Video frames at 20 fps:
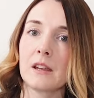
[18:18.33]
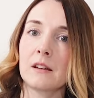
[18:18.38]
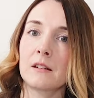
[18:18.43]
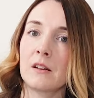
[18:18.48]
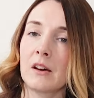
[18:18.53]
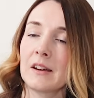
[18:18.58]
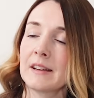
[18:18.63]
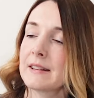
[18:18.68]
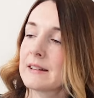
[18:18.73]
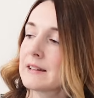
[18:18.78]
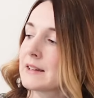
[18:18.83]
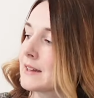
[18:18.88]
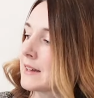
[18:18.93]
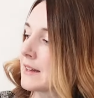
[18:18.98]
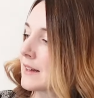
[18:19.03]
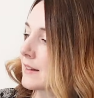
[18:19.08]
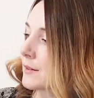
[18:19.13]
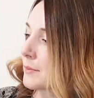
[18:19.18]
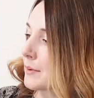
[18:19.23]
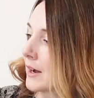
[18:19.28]

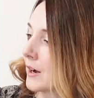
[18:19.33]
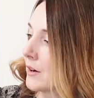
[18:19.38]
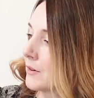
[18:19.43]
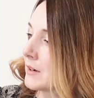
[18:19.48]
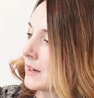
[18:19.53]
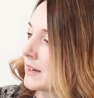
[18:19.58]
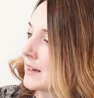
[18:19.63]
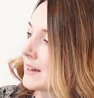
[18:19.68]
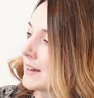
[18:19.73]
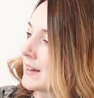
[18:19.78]
nicely as well.